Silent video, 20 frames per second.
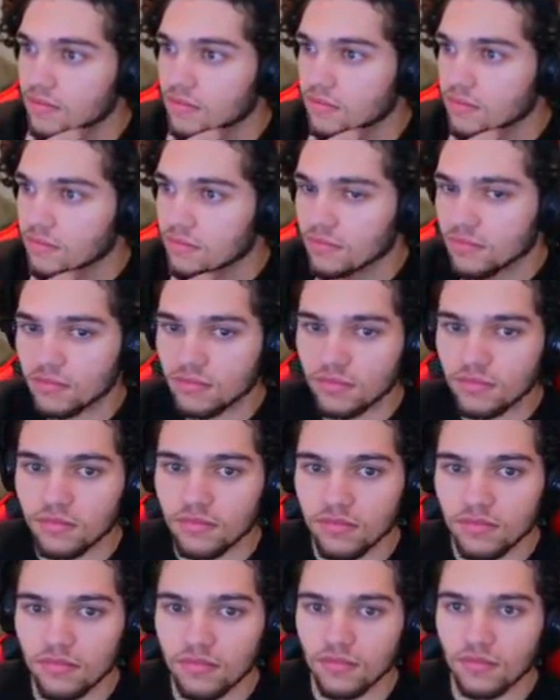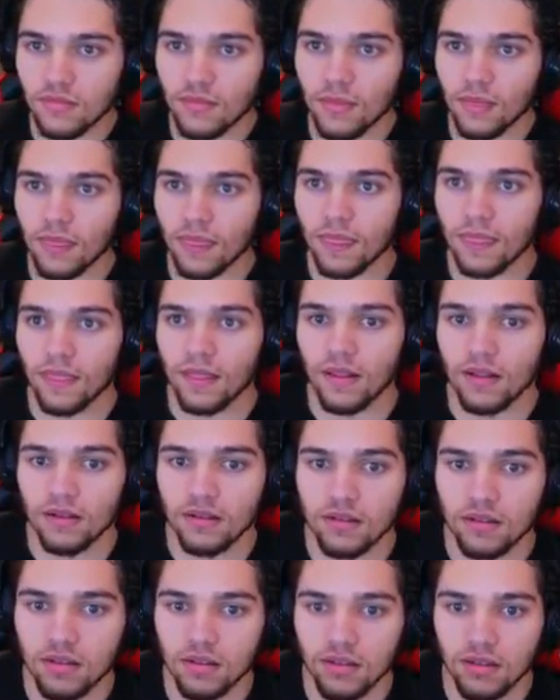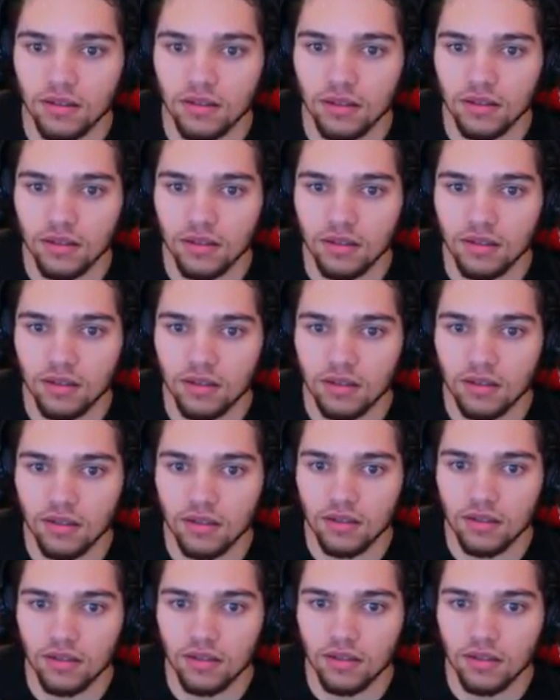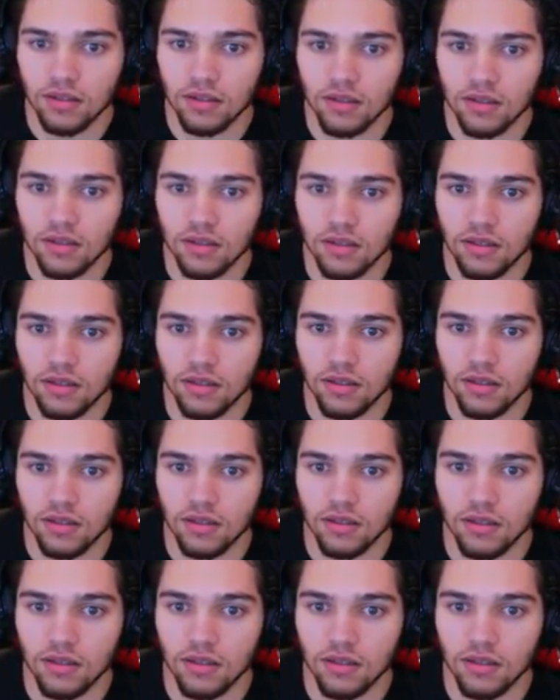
(no one is talking)